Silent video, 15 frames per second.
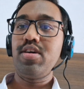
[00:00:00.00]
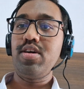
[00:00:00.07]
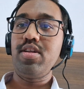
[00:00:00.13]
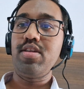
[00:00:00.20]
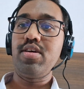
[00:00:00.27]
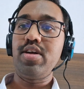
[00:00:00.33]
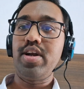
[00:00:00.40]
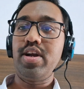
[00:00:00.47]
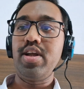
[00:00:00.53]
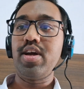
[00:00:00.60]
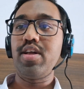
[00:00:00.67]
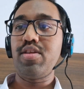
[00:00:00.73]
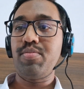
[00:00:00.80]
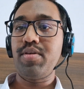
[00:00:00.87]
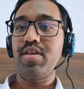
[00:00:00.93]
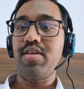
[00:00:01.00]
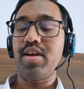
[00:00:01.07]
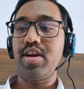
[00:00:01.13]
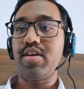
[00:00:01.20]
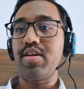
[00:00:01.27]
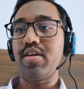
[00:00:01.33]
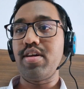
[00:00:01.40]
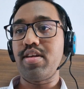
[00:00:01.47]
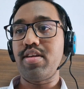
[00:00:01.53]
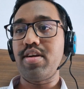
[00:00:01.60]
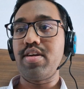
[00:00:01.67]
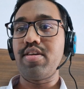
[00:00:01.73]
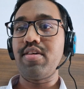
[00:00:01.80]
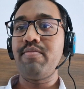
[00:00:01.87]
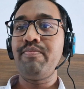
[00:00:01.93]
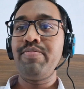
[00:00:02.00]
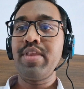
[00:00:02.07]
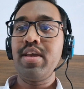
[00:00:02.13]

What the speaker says: in India space sector, etc.